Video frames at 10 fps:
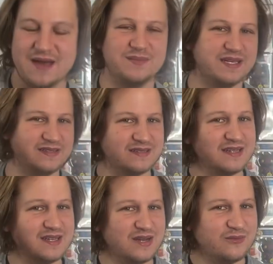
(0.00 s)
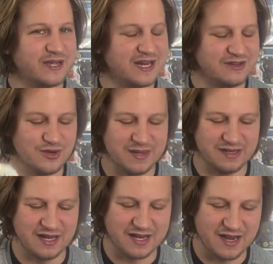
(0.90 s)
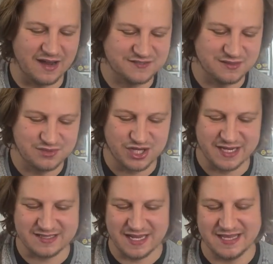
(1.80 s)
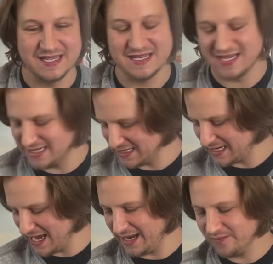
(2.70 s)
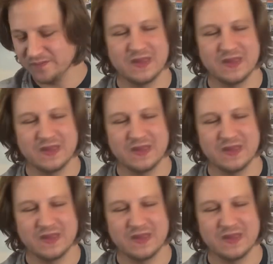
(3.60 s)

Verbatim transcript: means we get a little bit of luck of some chase in the dented can.